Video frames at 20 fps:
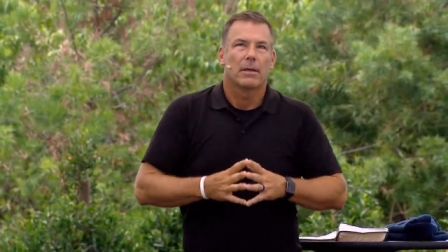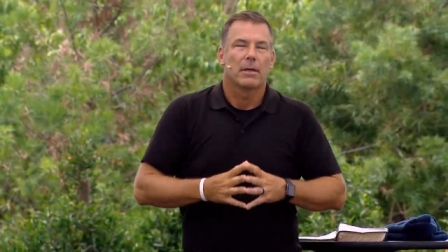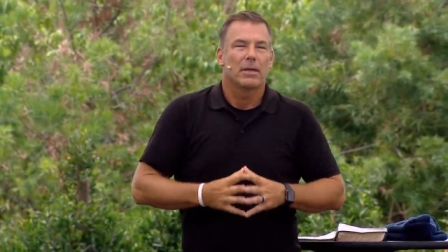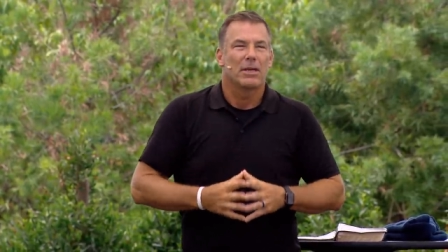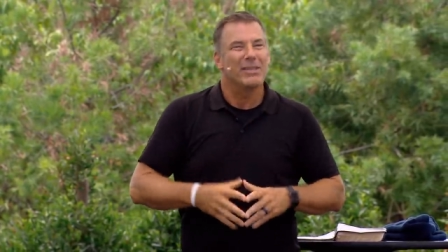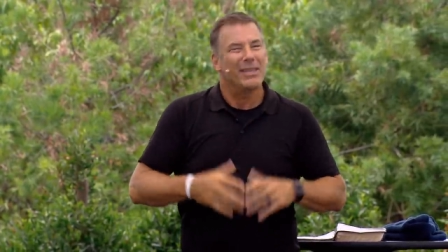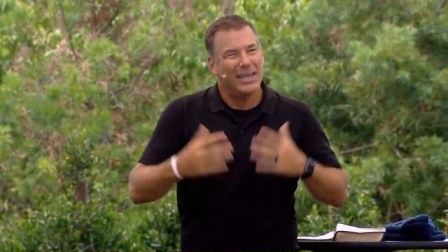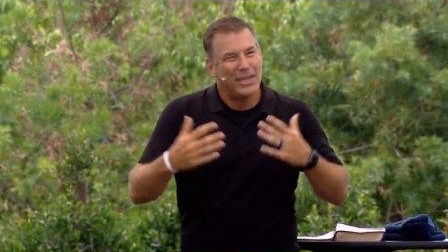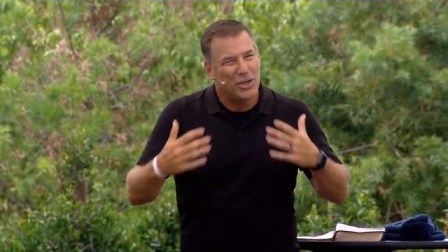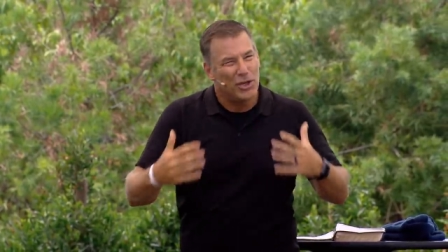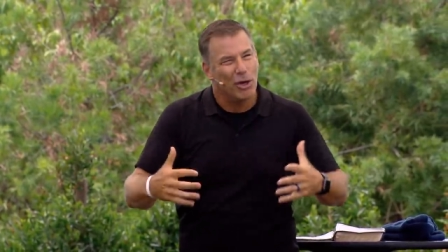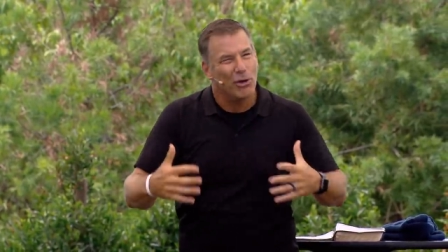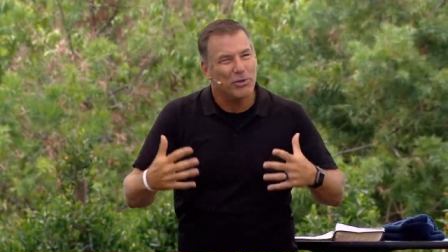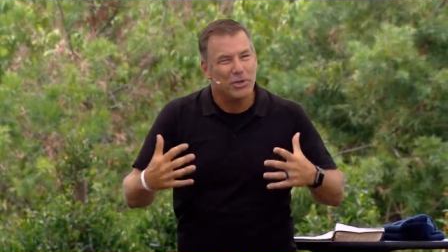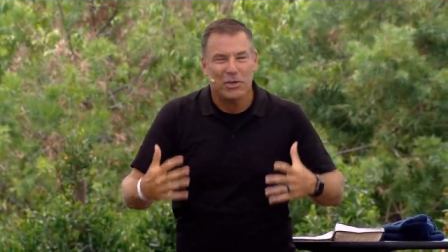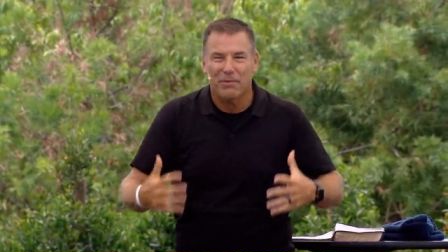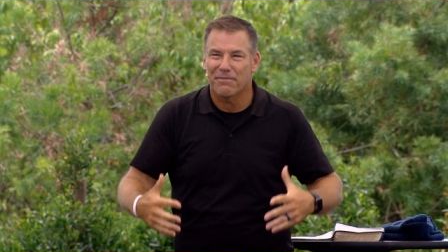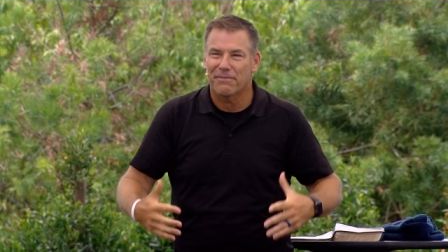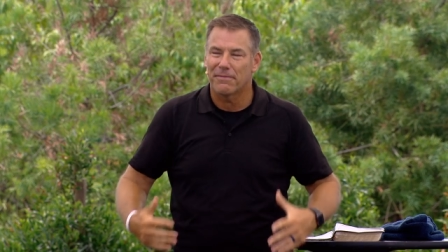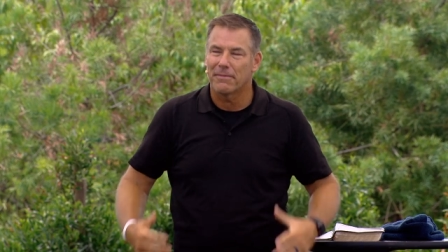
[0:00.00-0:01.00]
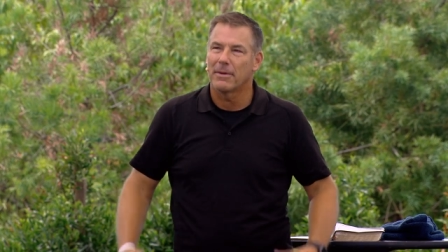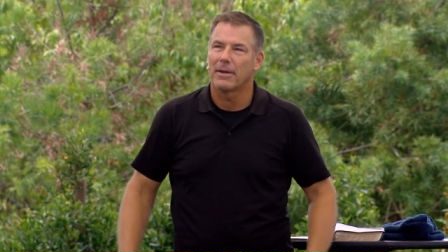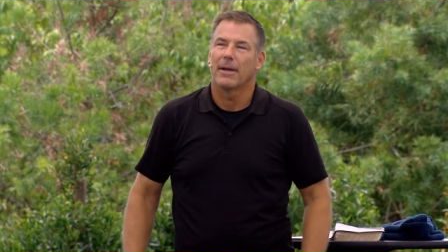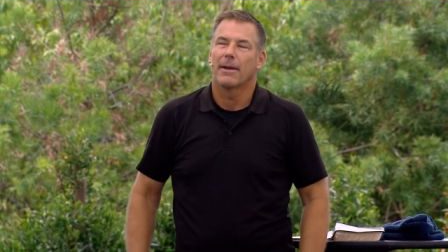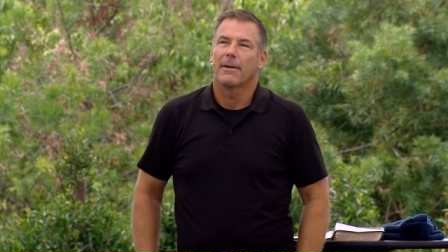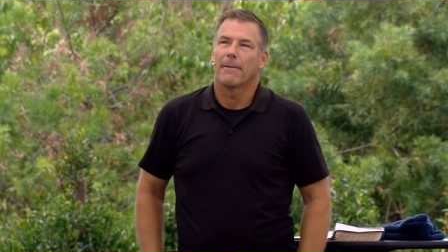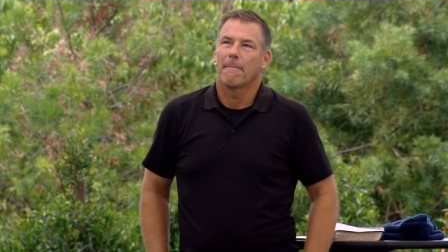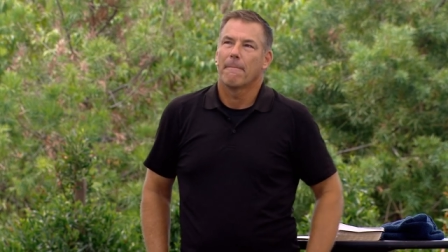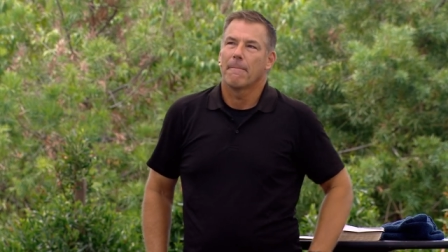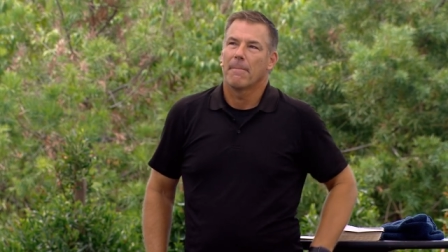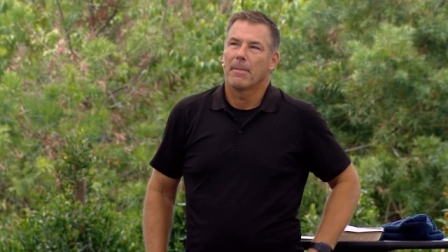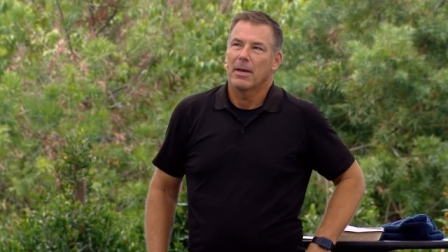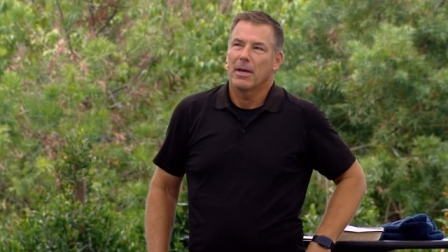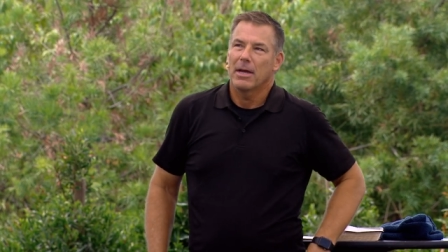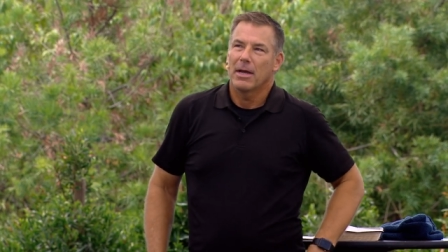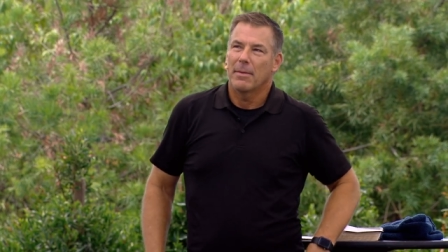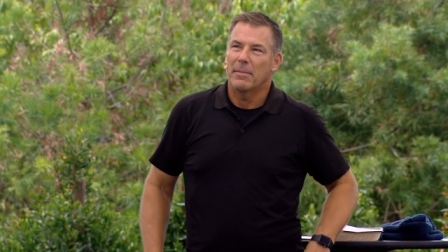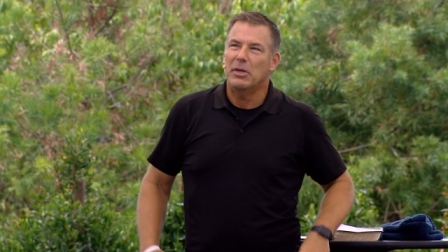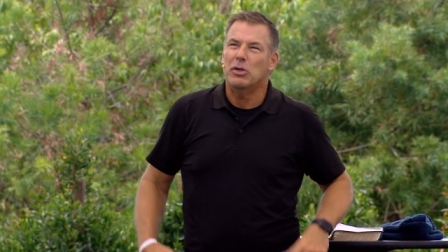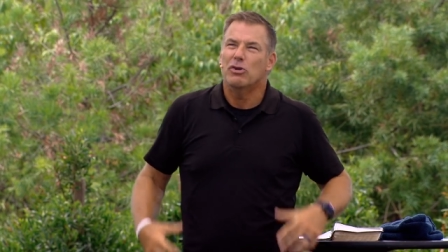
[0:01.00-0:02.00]
You think Joseph,
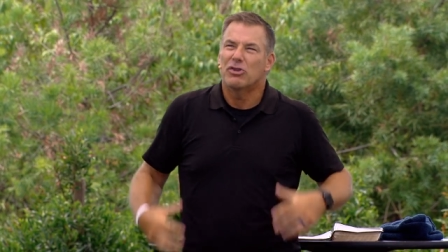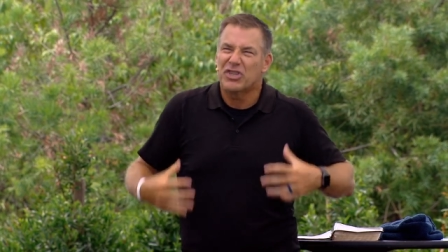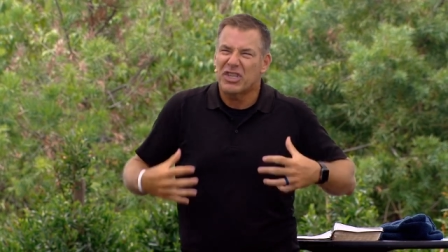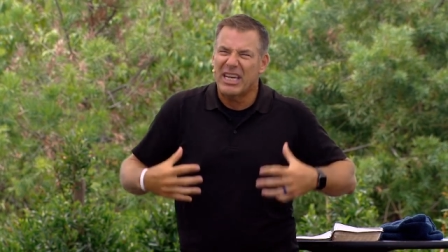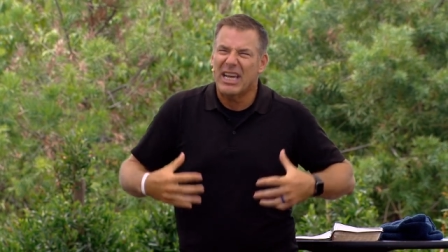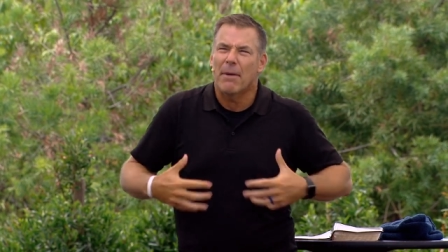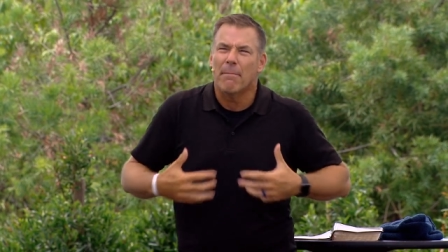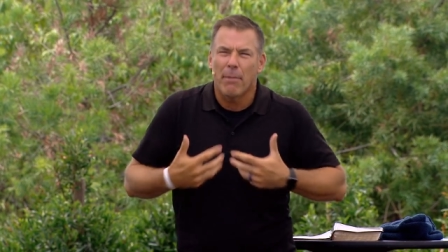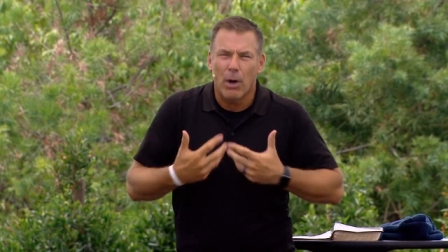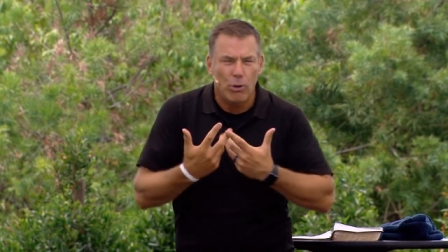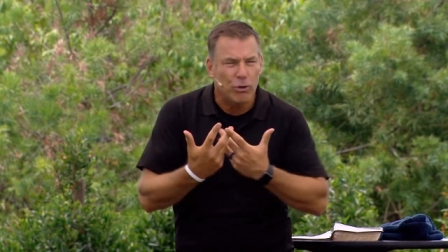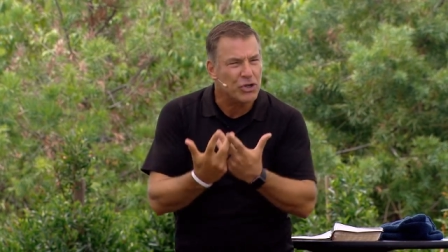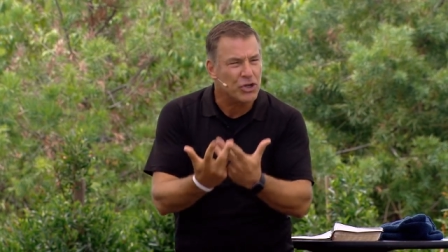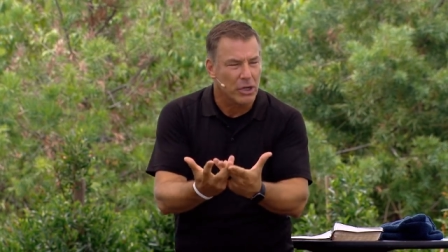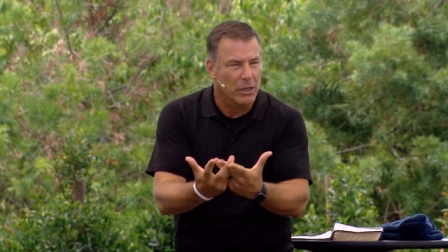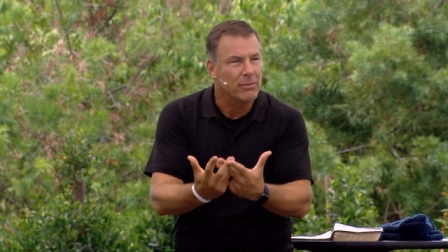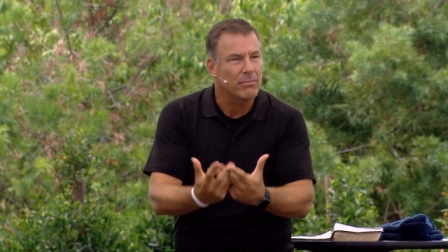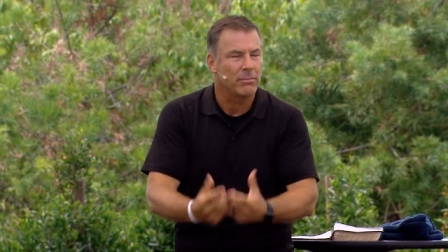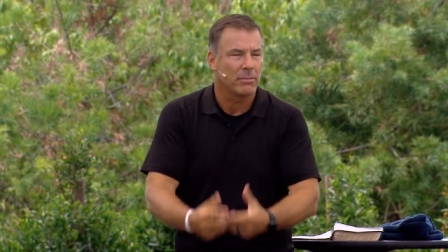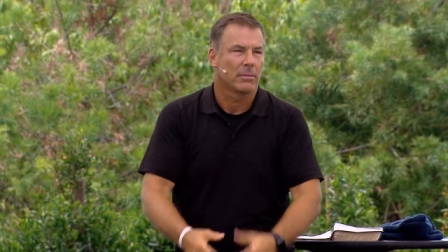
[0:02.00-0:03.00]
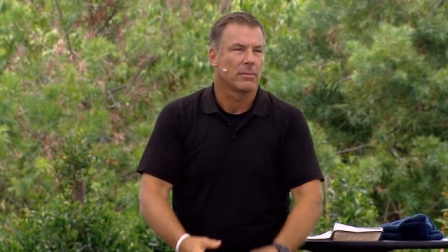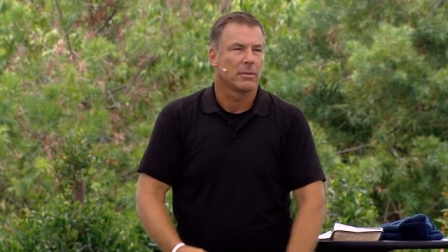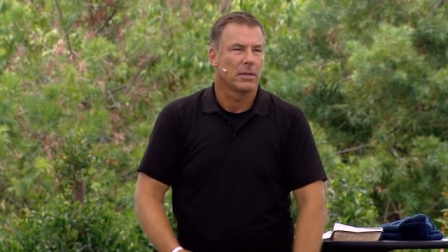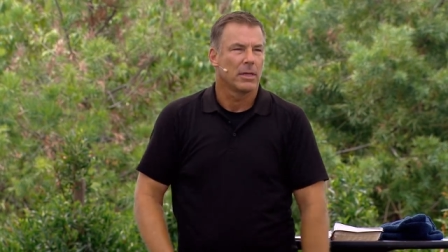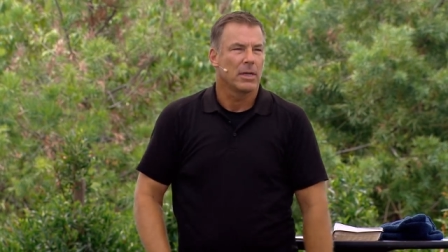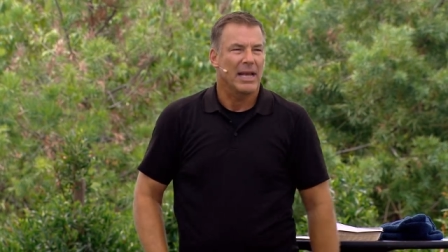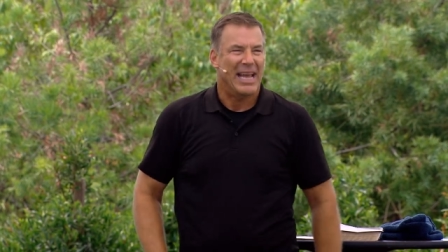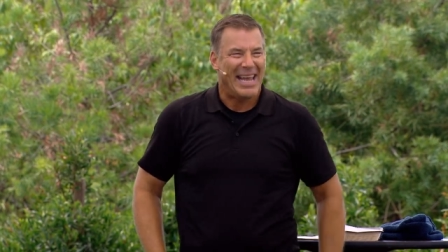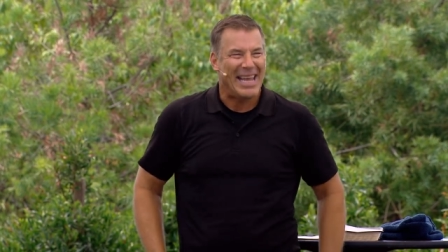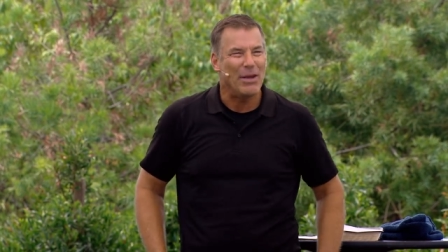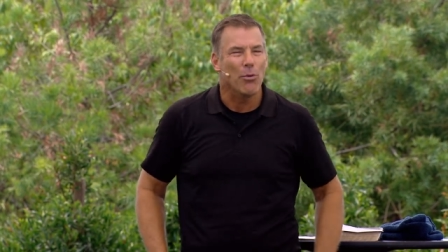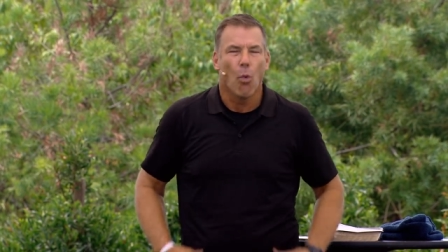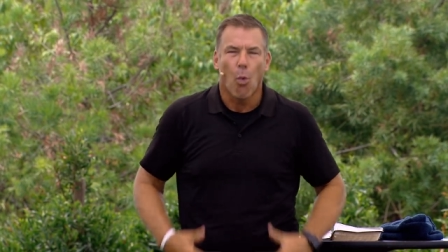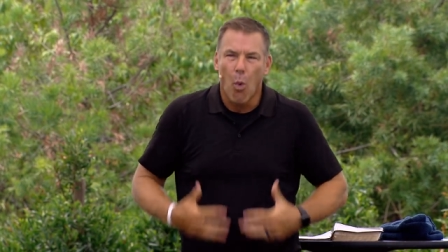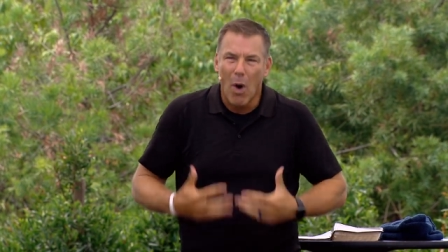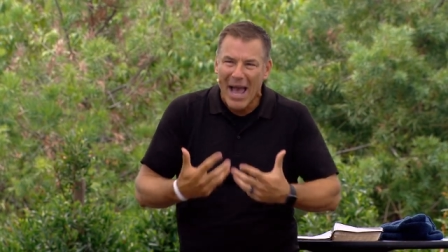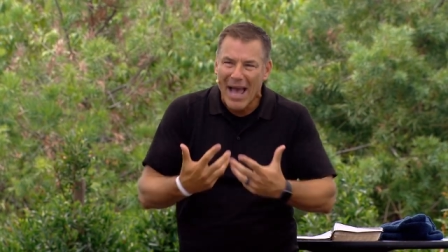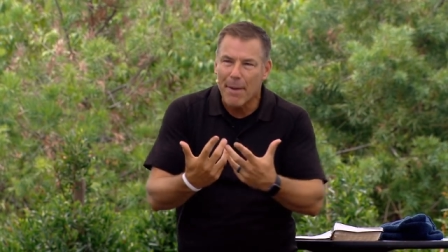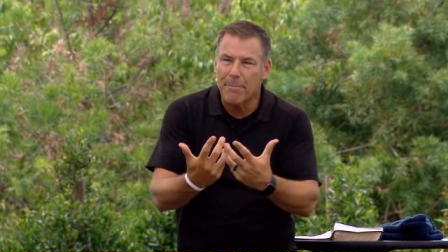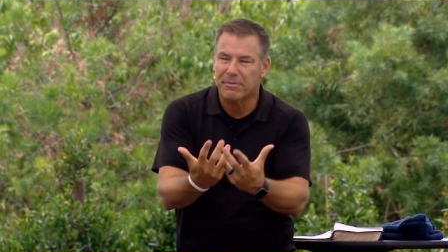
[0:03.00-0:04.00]
I mean, you see emotion, he
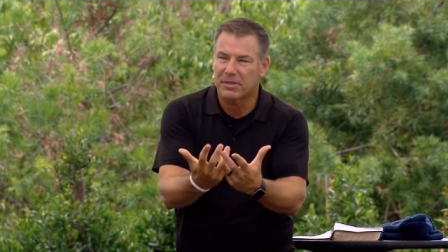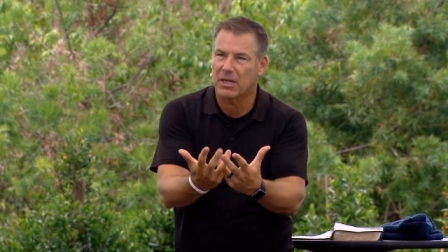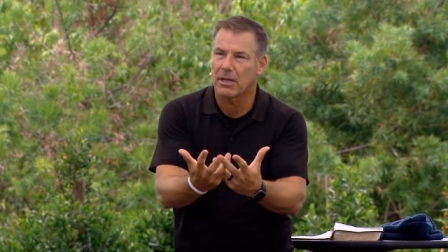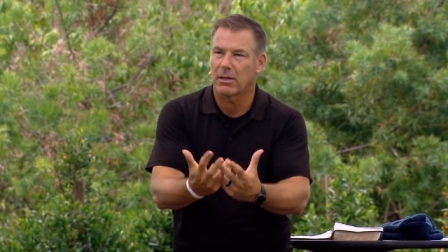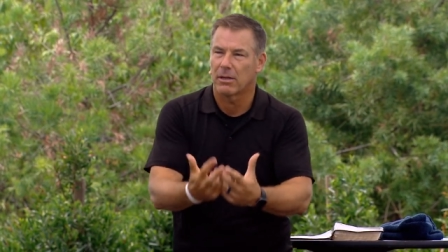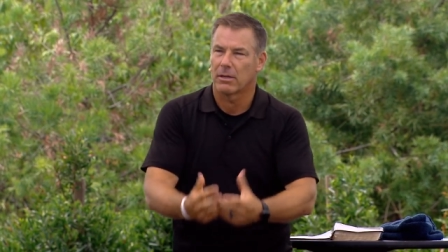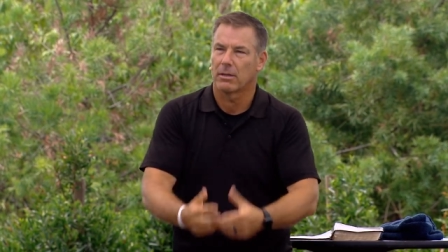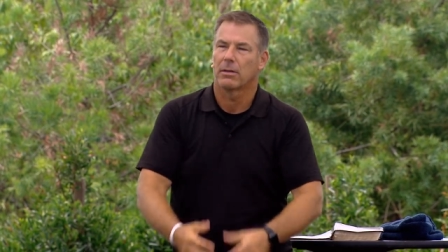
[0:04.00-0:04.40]
wept.